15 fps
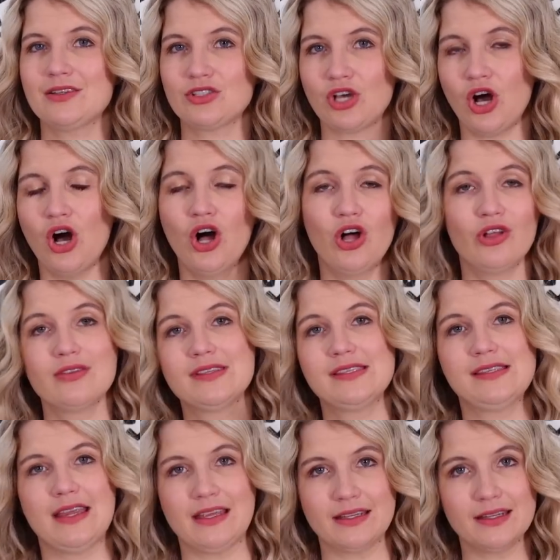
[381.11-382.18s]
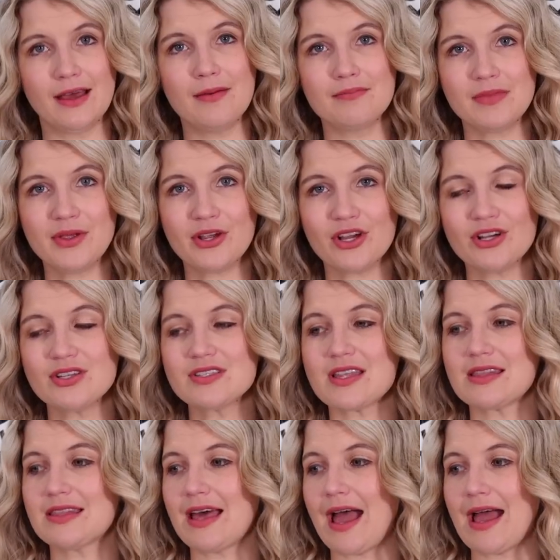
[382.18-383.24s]
tall stand-up mirrors
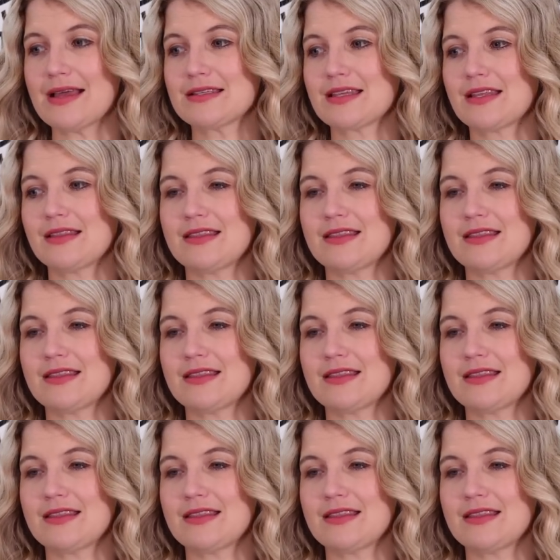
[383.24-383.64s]
that